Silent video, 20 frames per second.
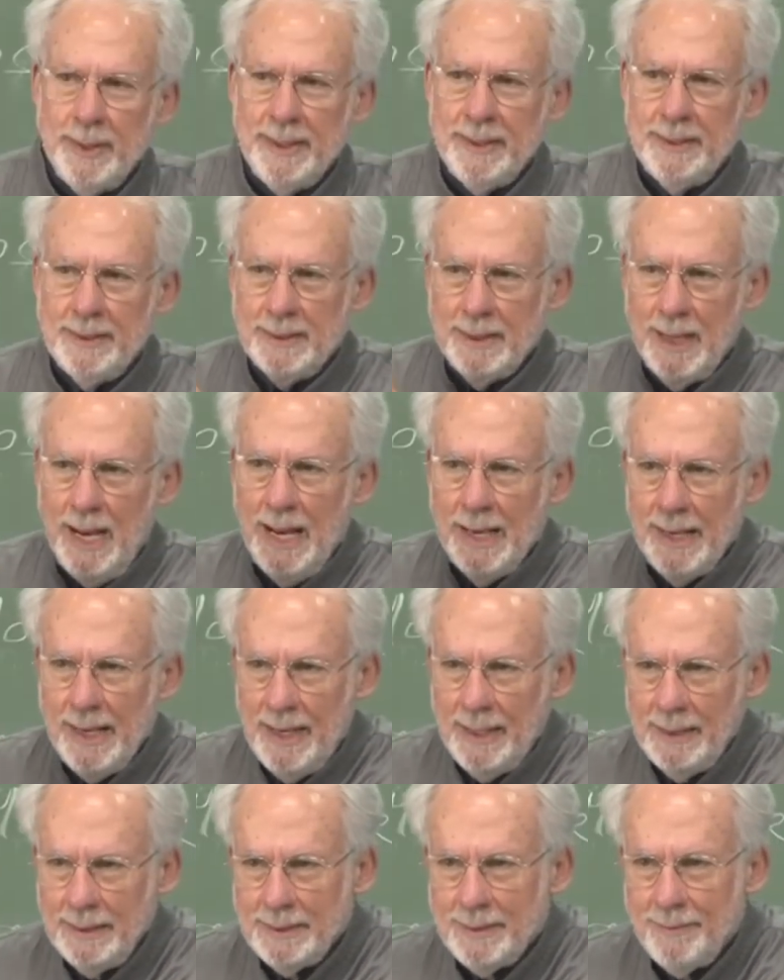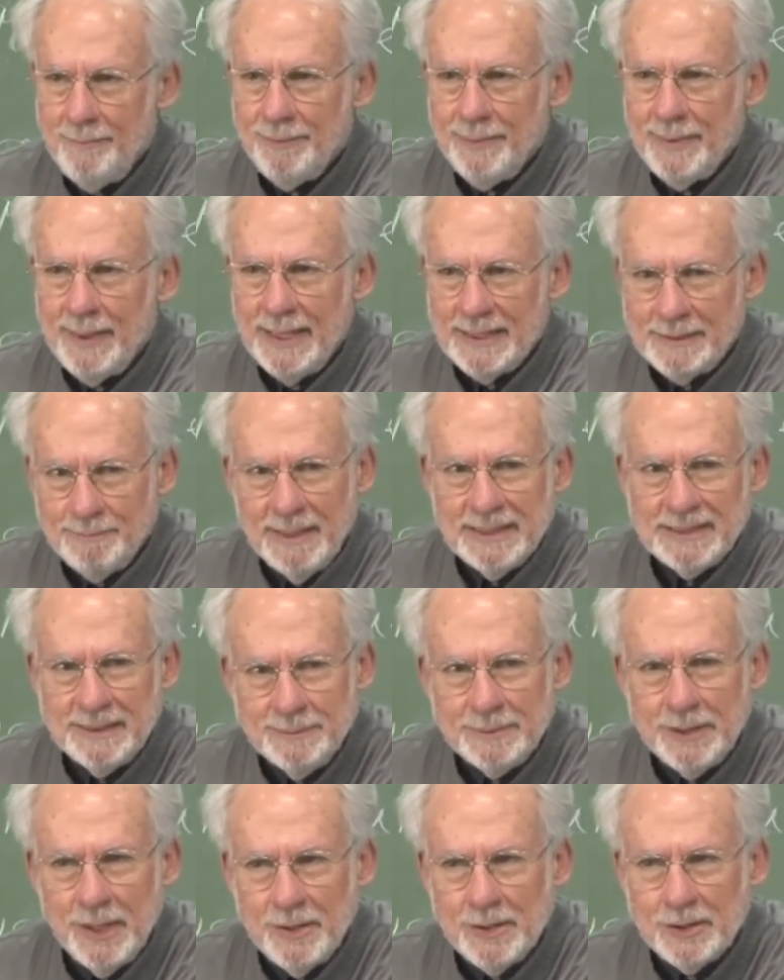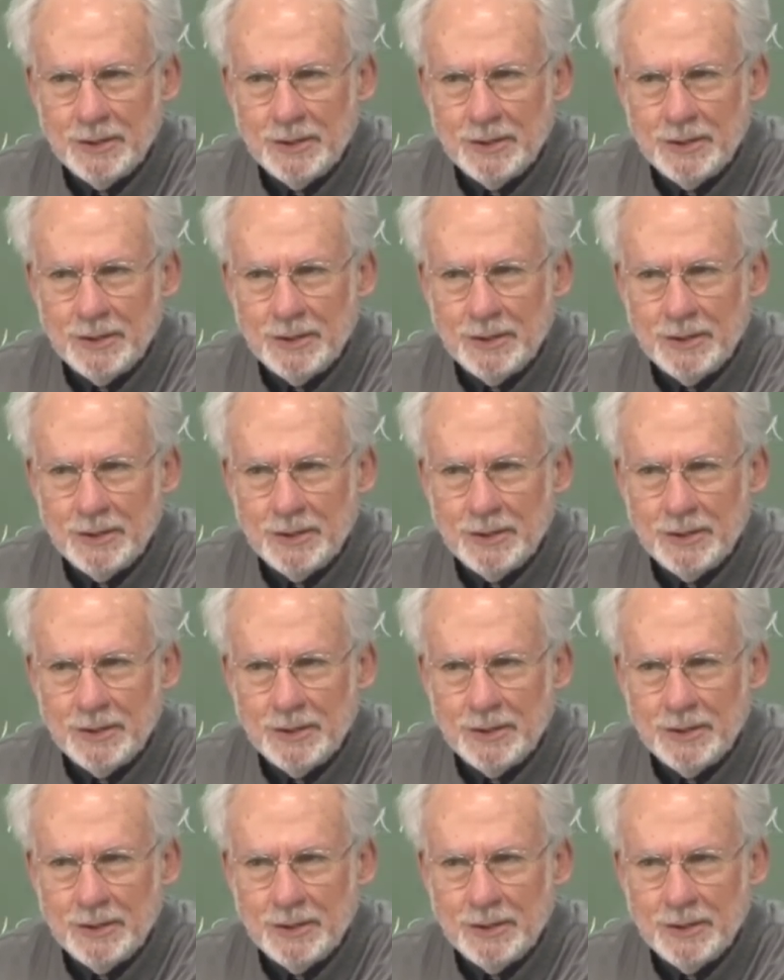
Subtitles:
between Allah, as Muslims